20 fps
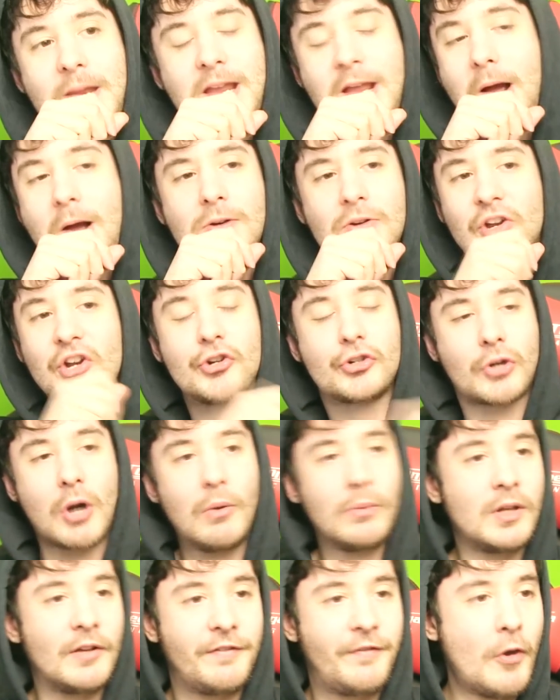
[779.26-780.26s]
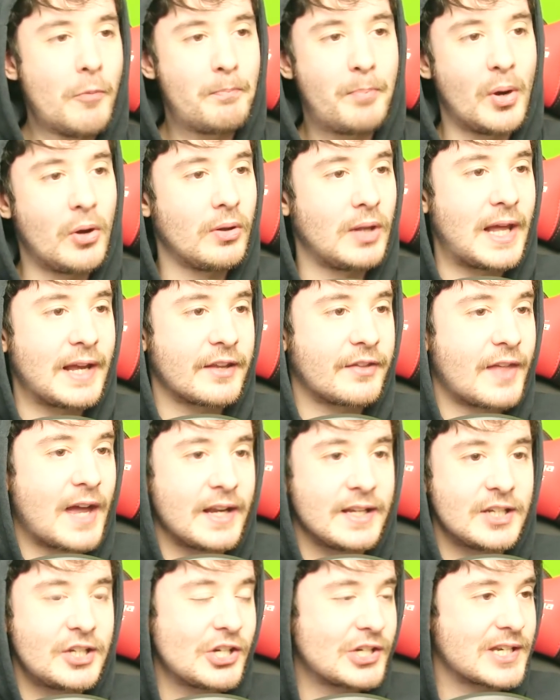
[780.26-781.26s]
You can't control a football like
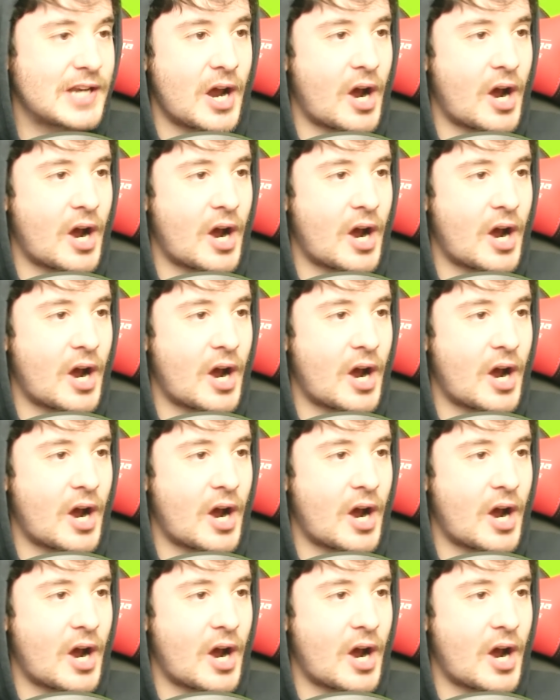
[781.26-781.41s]
that, you just